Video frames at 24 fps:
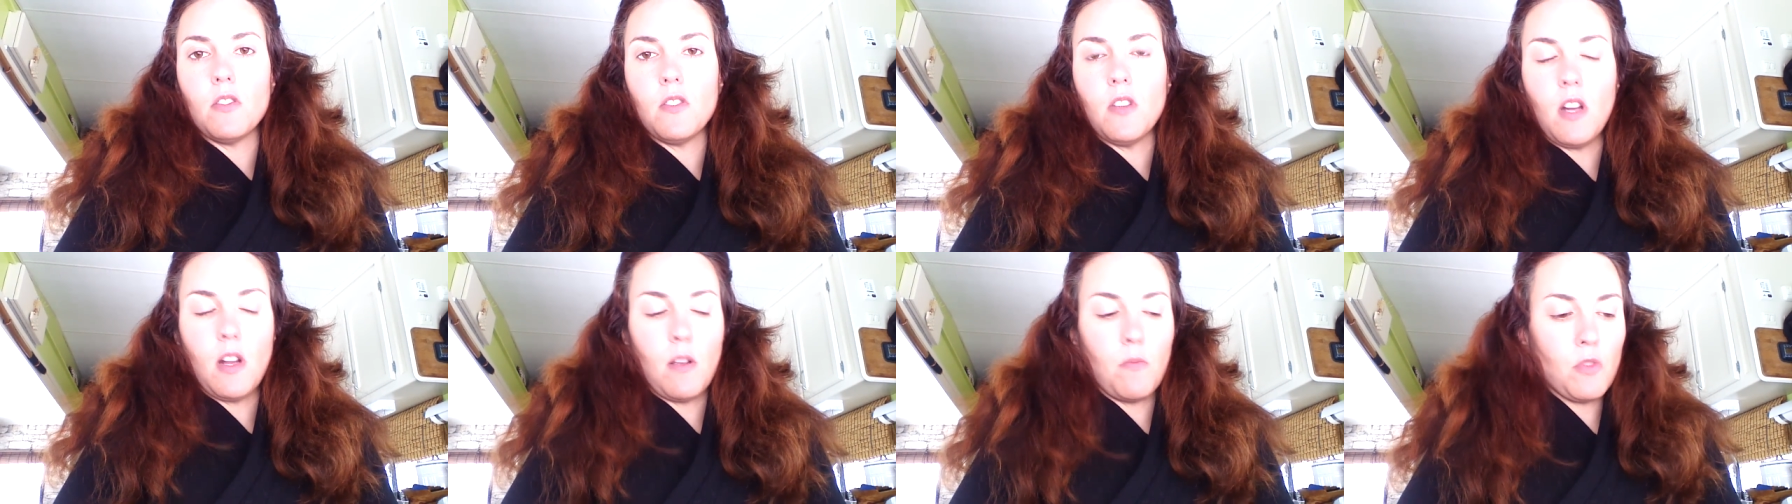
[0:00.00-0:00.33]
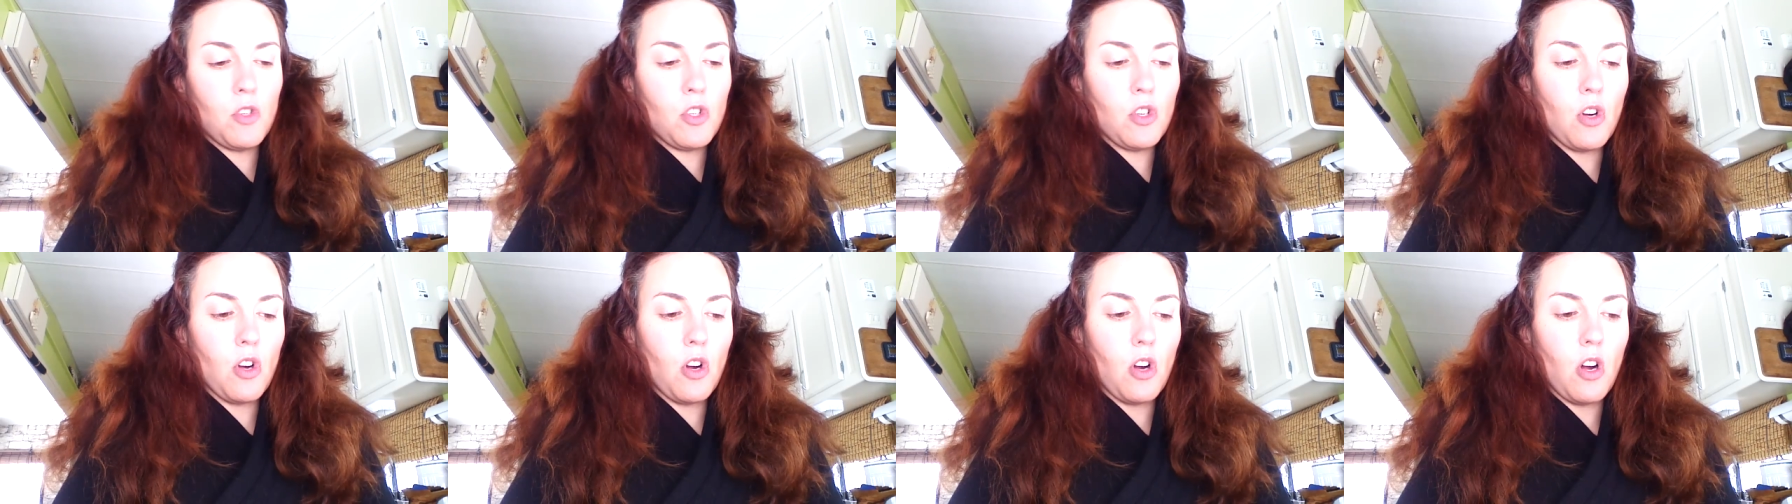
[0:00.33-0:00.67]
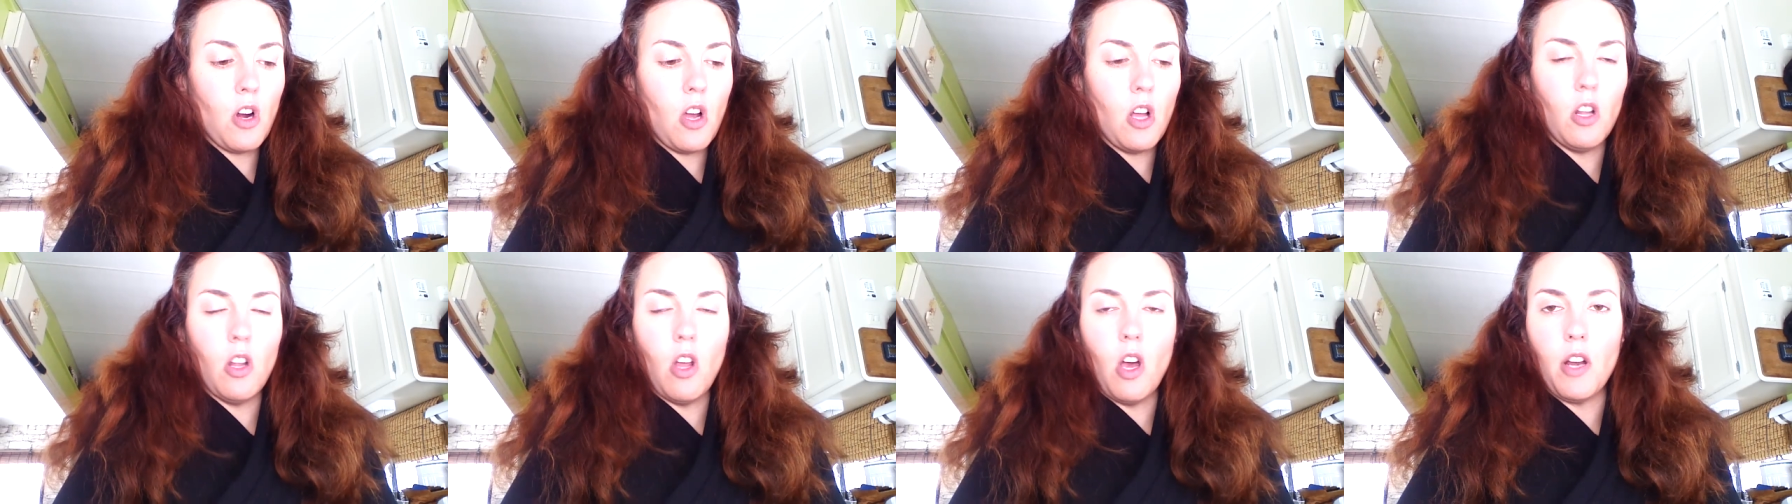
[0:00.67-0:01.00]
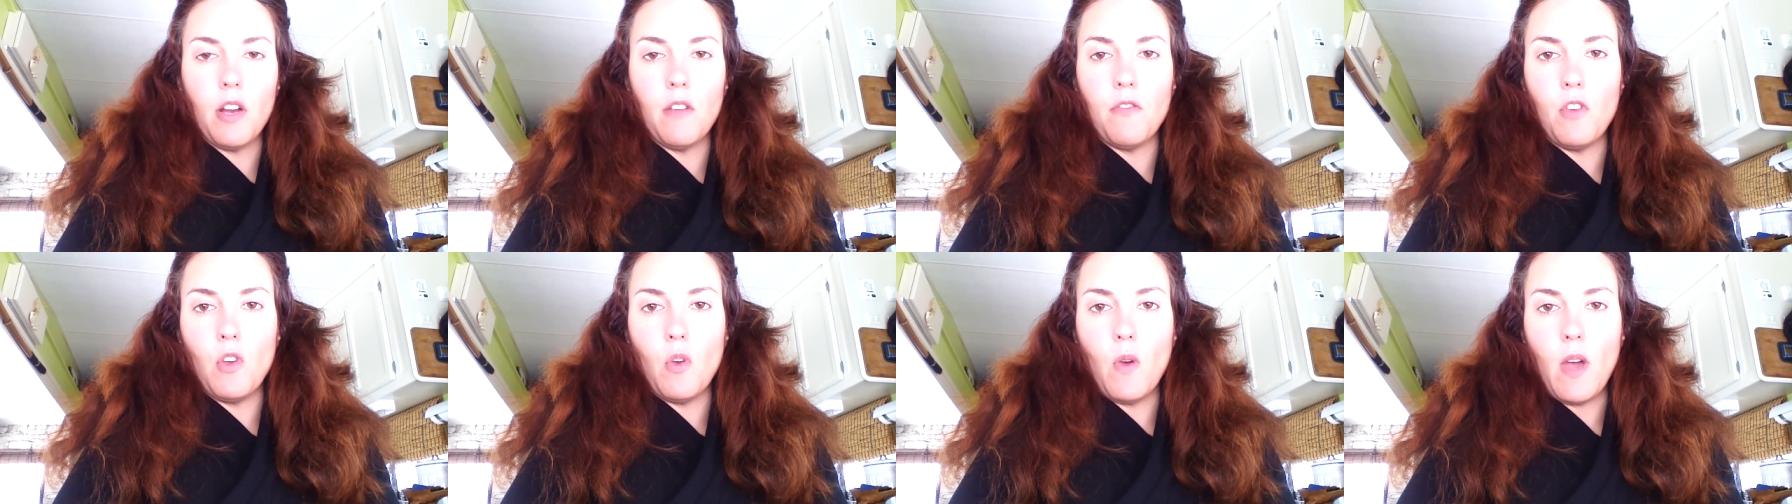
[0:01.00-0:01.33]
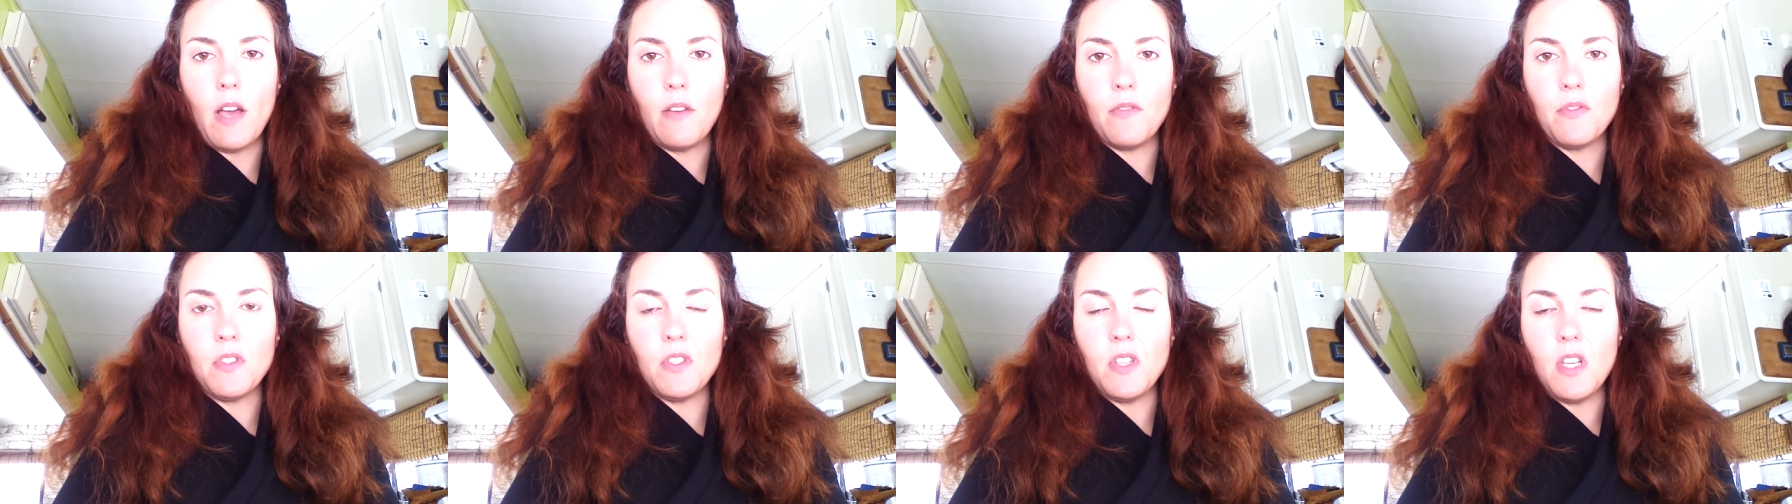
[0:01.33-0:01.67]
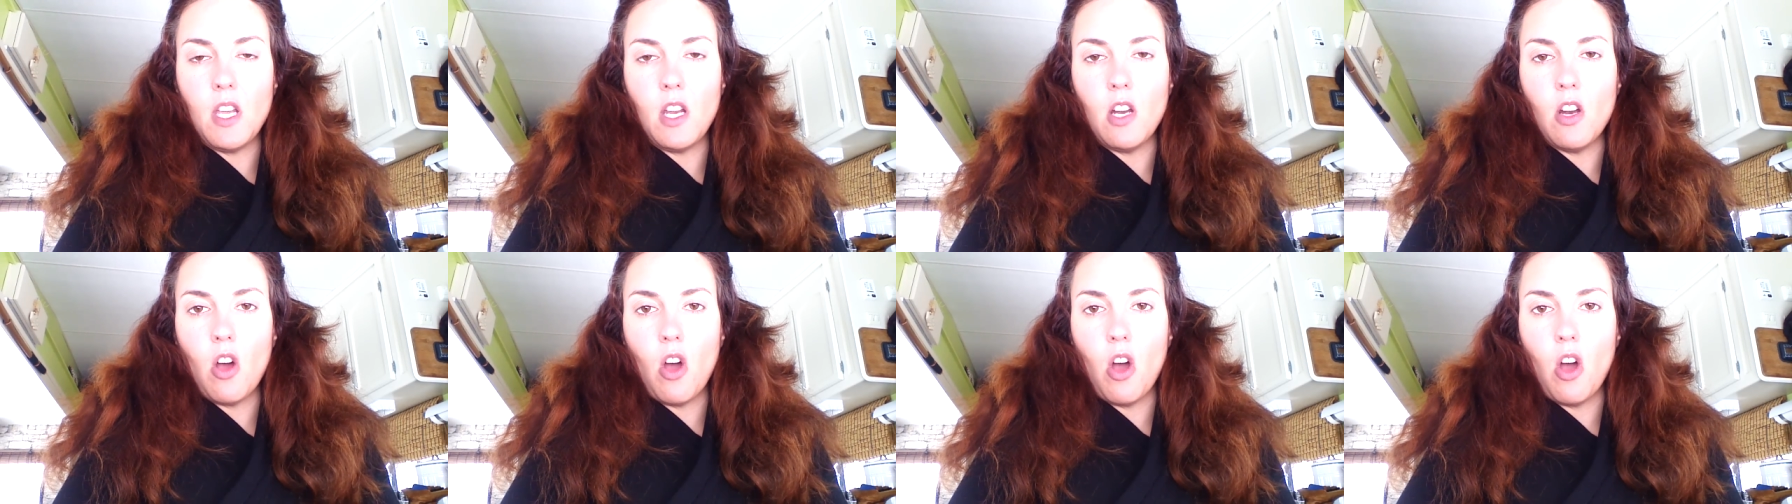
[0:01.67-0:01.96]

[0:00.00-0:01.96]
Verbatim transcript: and I'm sure a lot of you have seen